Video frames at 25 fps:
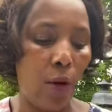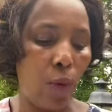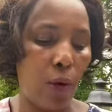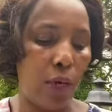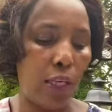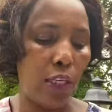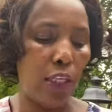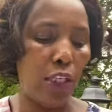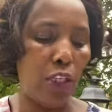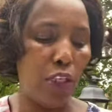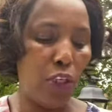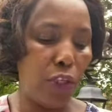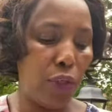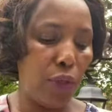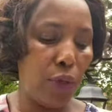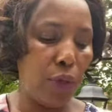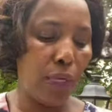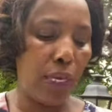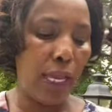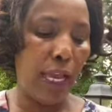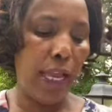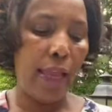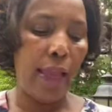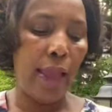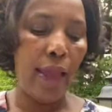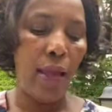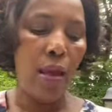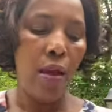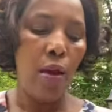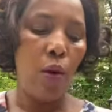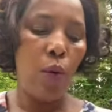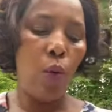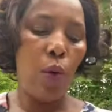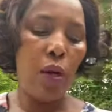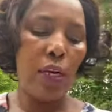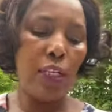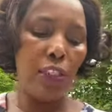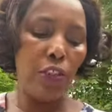one in UK,
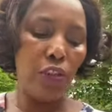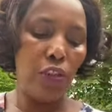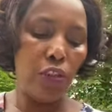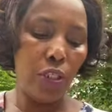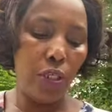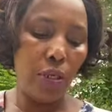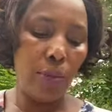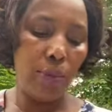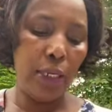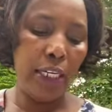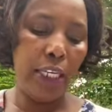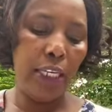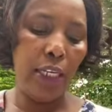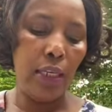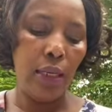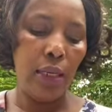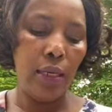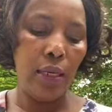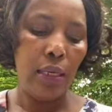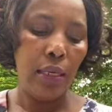one in Germany,